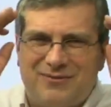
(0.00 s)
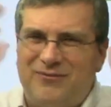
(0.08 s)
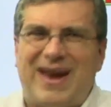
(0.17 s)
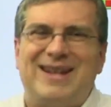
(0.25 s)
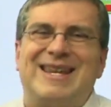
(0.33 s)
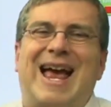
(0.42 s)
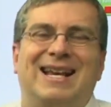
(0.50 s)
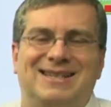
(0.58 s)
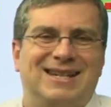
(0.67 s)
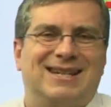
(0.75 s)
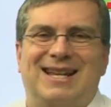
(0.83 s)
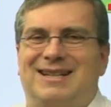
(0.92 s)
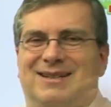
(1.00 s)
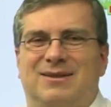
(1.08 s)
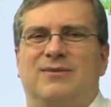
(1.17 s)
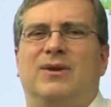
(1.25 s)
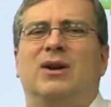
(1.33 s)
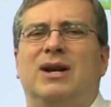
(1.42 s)
fantastic.
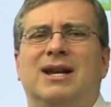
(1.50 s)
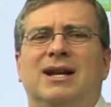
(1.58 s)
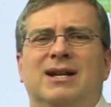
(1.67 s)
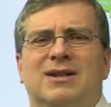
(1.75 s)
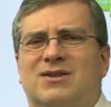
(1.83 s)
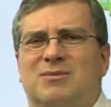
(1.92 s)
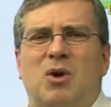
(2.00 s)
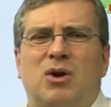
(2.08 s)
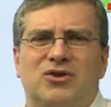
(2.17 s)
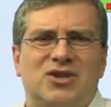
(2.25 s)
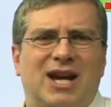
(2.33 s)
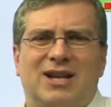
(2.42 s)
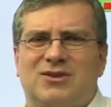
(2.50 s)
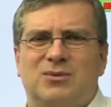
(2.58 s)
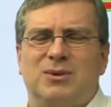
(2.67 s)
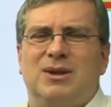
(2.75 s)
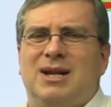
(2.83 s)
That's very small chance.